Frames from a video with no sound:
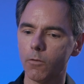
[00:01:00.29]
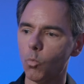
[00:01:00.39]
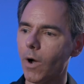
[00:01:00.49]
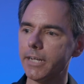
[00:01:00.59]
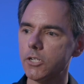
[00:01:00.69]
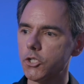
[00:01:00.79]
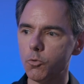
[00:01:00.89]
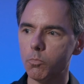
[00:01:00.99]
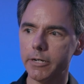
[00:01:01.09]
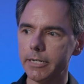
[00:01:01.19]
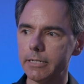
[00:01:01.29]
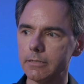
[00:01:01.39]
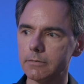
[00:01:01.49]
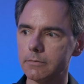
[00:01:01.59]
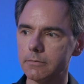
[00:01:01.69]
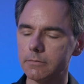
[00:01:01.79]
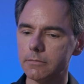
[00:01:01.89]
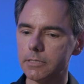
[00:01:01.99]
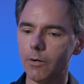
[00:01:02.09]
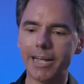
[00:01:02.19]
why did you bring,
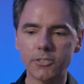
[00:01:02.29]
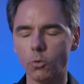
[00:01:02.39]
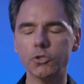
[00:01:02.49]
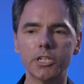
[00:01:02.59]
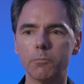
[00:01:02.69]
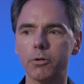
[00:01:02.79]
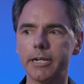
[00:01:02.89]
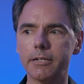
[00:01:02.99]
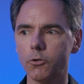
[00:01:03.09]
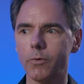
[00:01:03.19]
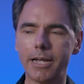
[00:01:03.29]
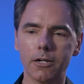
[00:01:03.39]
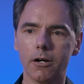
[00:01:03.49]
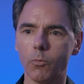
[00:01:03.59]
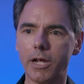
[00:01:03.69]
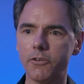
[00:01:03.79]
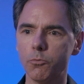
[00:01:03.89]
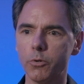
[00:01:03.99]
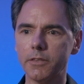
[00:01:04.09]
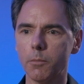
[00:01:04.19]
you know, I told you to bring the red car, why did you
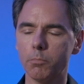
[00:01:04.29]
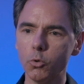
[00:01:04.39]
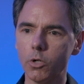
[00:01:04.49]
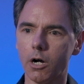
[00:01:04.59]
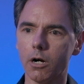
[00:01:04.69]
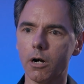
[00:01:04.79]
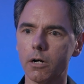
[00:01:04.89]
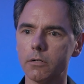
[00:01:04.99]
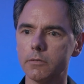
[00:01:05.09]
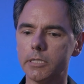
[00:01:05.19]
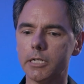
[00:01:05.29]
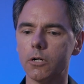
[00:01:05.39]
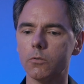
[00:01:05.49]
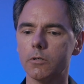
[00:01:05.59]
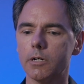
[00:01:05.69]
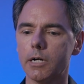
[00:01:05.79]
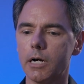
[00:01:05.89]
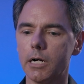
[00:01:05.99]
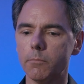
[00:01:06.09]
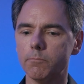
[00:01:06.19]
bring the blue car, you know?
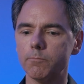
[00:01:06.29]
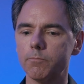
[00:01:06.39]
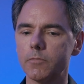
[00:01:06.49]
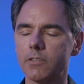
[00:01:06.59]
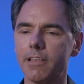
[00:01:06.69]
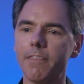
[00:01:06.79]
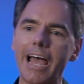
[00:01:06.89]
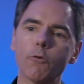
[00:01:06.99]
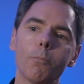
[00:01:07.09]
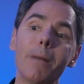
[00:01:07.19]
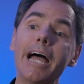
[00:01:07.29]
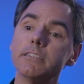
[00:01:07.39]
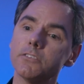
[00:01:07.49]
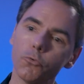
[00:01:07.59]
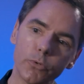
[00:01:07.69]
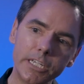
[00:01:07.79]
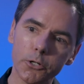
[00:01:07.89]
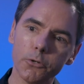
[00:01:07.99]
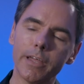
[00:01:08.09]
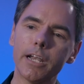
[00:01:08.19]
Um, so then that reminds the
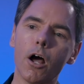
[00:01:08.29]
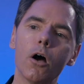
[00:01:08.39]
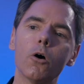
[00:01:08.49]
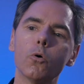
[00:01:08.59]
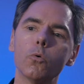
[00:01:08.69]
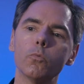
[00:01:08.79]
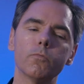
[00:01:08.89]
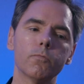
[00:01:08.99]
reader that, oh,